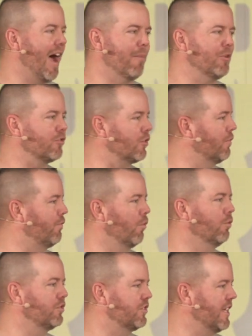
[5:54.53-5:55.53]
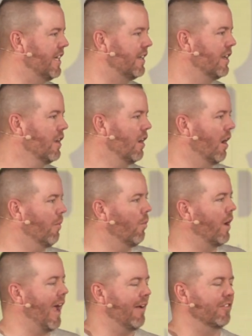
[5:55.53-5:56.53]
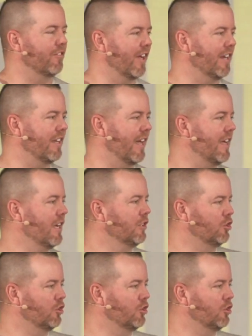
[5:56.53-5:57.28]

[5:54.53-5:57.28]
I'm just gonna full send what I have to say today